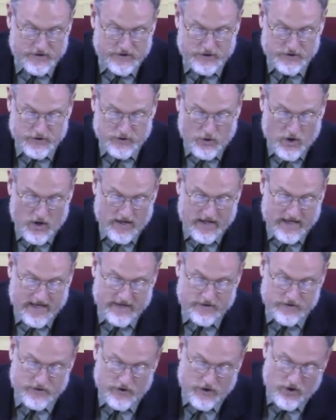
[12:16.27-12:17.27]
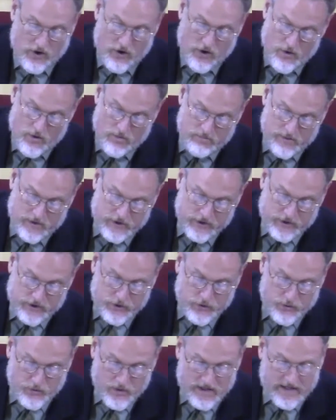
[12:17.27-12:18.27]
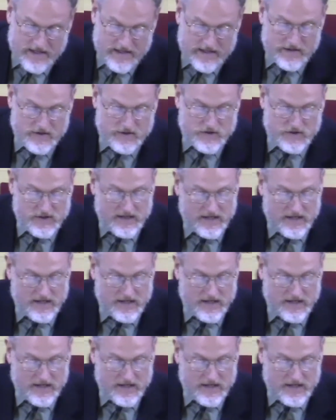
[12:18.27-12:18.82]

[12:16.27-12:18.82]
The stork has their home in the trees.